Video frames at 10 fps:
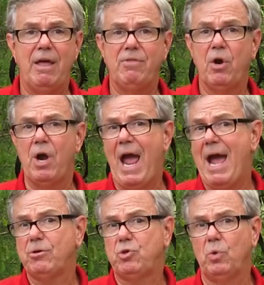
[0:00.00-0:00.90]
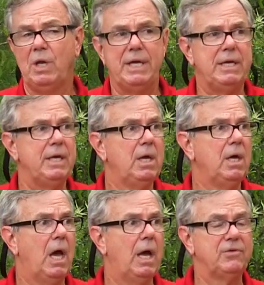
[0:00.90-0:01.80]
And there are actually,
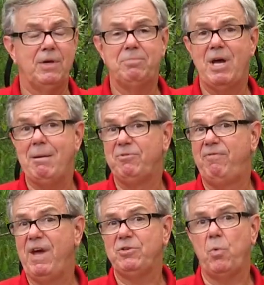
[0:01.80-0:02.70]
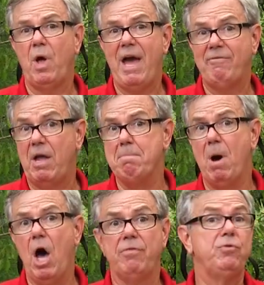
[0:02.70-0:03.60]
uh, sometimes vets will have a
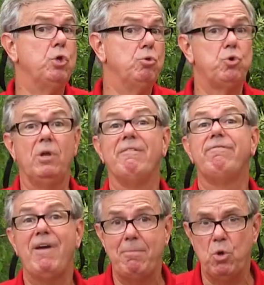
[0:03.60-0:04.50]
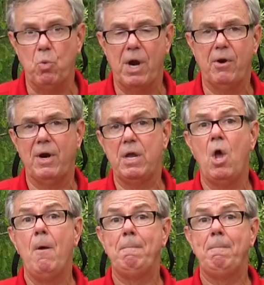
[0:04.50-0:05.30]
month, usually February,